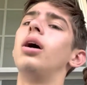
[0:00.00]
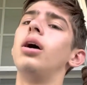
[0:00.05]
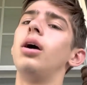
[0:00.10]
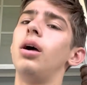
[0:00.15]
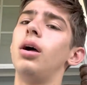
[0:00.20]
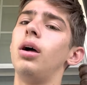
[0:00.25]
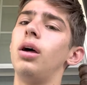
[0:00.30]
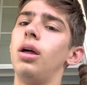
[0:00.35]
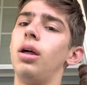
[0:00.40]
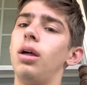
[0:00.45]

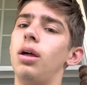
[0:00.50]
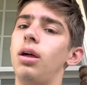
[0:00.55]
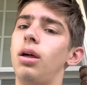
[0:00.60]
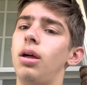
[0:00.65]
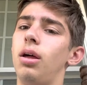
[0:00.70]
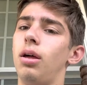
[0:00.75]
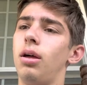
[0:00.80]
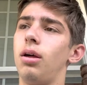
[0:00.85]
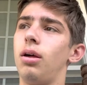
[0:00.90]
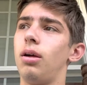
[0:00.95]

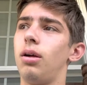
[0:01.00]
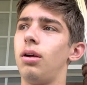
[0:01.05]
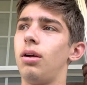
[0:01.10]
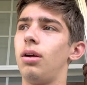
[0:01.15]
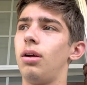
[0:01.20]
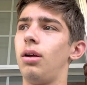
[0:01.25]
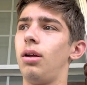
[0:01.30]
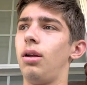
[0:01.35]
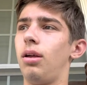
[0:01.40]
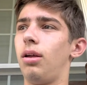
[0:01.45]

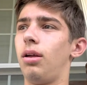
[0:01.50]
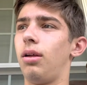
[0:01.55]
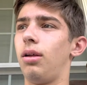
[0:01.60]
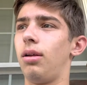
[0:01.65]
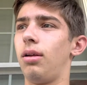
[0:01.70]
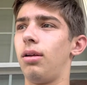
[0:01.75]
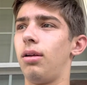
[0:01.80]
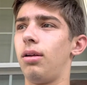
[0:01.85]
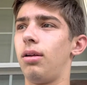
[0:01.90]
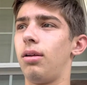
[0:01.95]

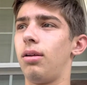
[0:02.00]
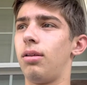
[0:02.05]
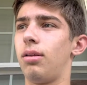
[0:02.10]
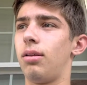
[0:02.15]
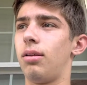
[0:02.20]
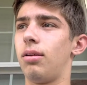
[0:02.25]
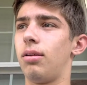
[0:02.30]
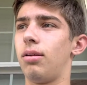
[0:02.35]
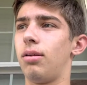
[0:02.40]
Nobody speaks.